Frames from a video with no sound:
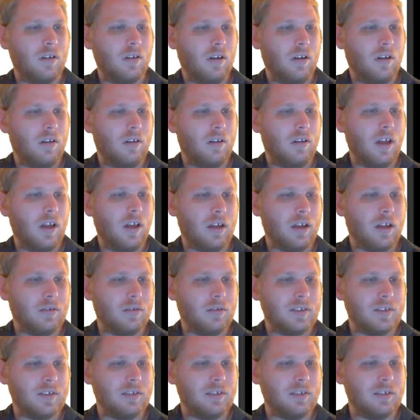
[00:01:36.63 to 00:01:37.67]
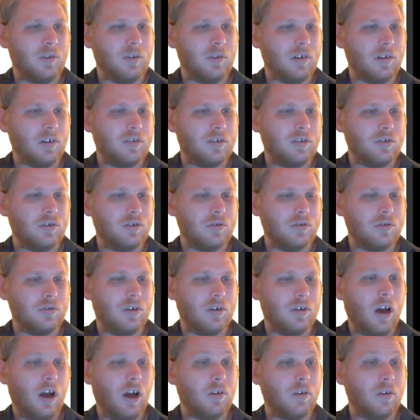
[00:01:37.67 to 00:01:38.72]
lot similar to
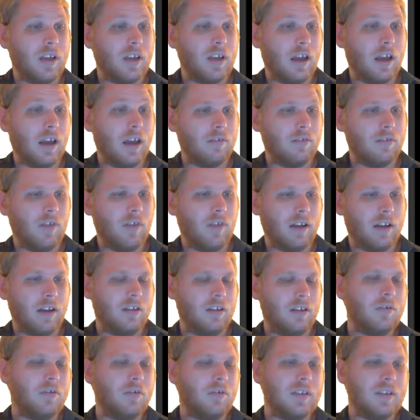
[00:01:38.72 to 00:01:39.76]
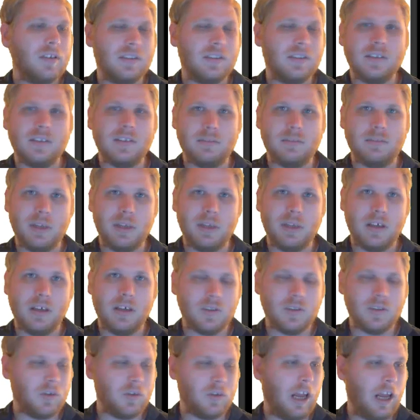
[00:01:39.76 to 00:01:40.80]
AutoCAD, in fact. And the reason is
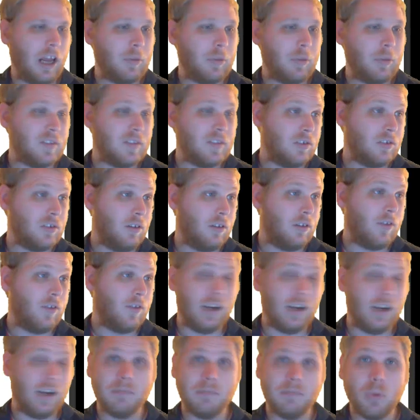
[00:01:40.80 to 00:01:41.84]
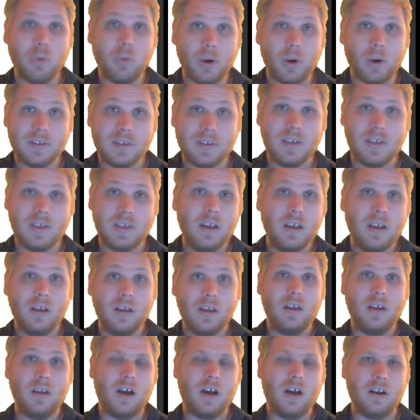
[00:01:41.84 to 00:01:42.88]
because what happens is you're defining points
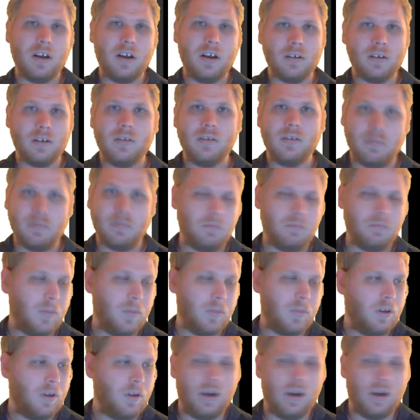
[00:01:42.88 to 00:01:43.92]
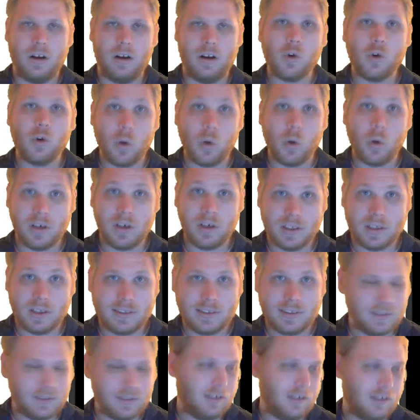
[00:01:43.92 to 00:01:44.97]
on a coordinate
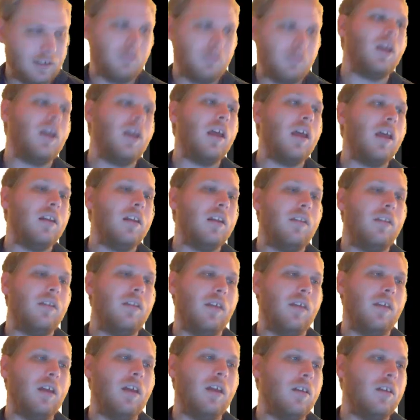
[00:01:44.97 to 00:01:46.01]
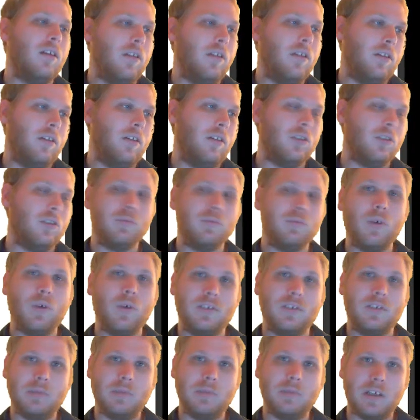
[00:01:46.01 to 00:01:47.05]
system, and then those
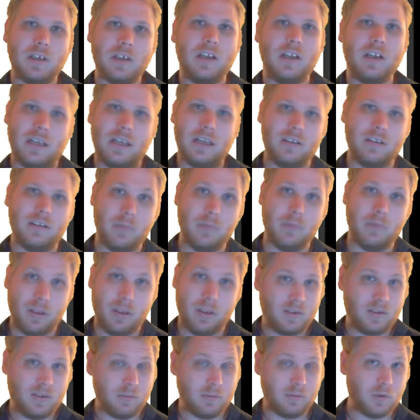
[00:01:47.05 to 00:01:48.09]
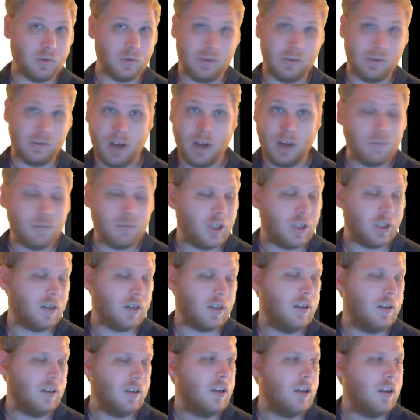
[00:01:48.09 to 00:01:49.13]
points are being connected with some sort of
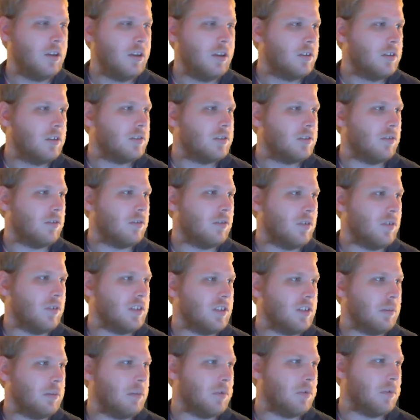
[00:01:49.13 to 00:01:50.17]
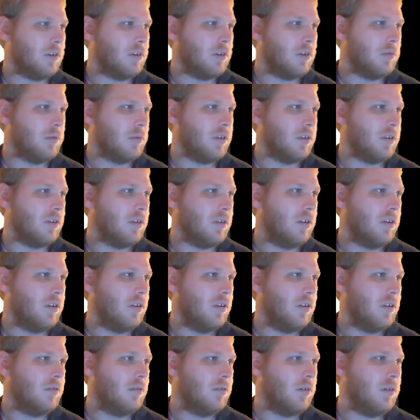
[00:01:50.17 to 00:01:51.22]
object. So, for example, we
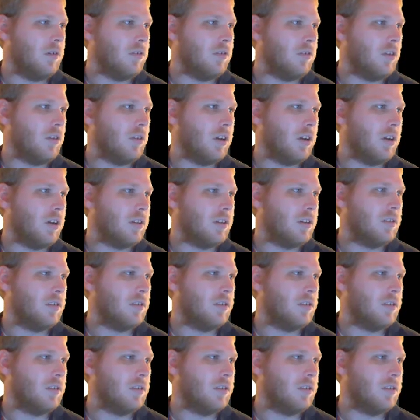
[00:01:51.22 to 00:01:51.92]
can draw